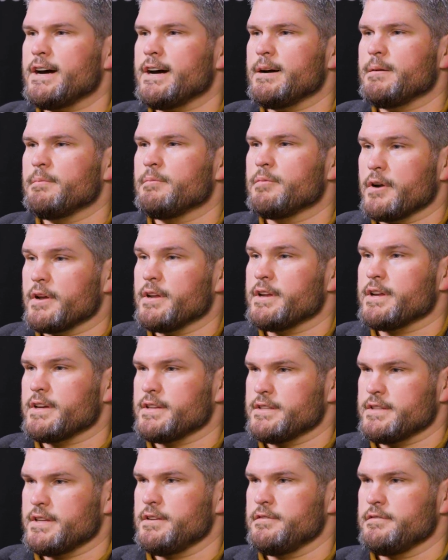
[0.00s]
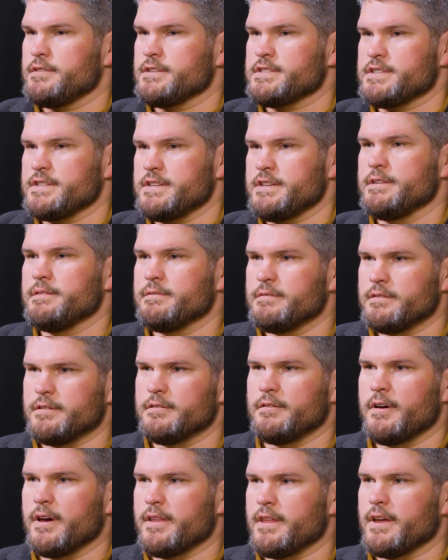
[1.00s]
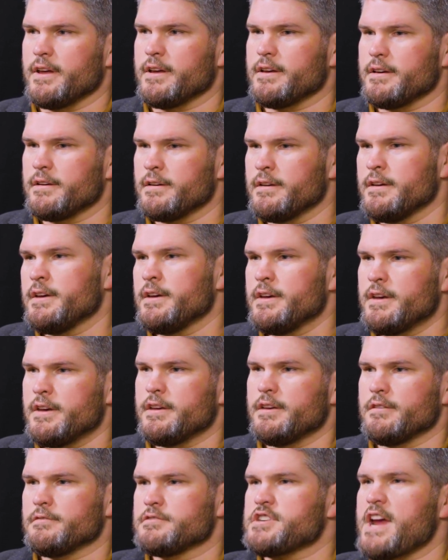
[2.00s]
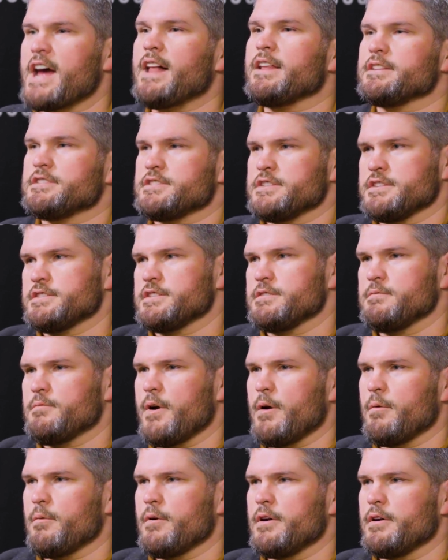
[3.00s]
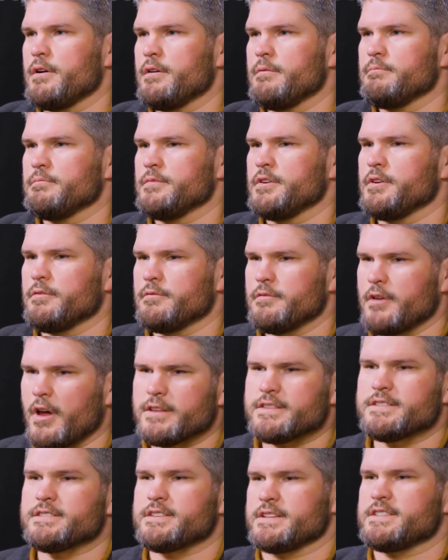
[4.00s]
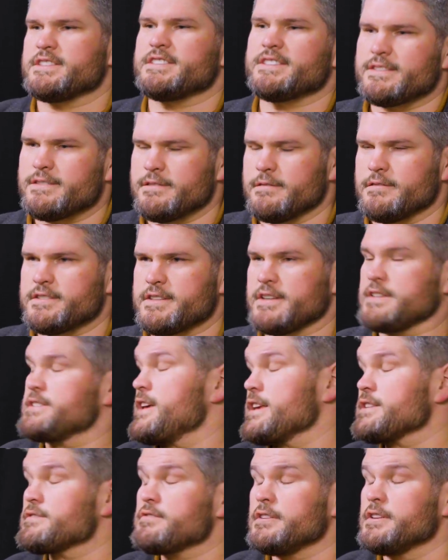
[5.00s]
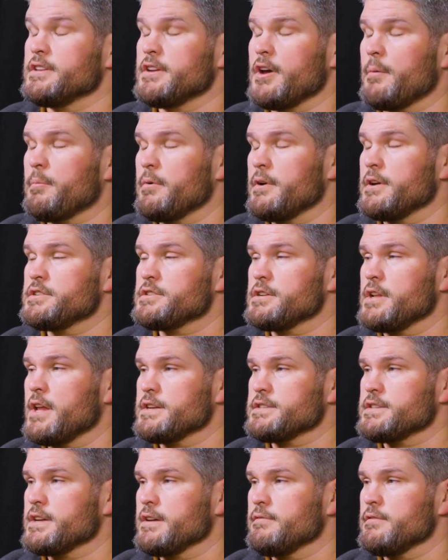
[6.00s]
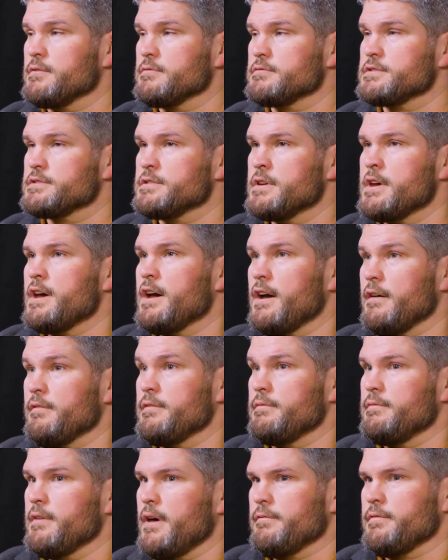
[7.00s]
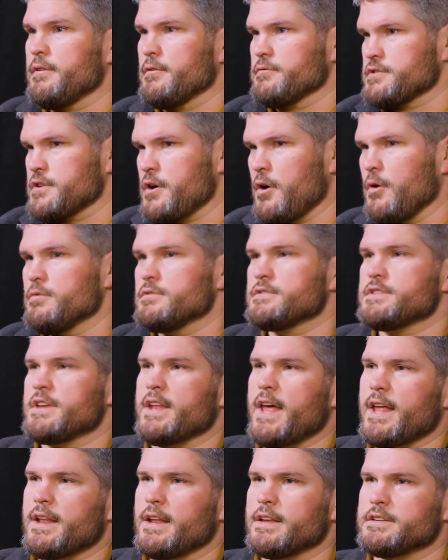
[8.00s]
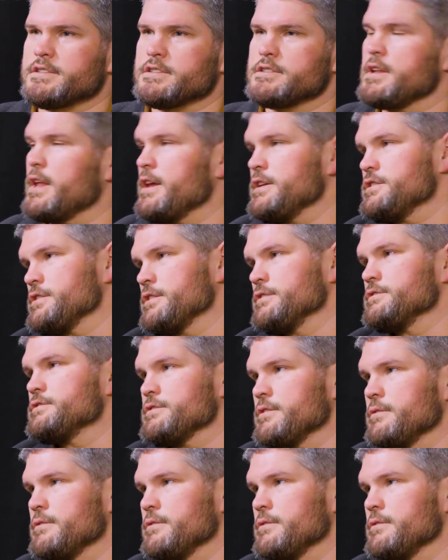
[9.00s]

we're going to continue to see, I think, challenges and where we're, not successful in the operationalizing of those goals and that legislation.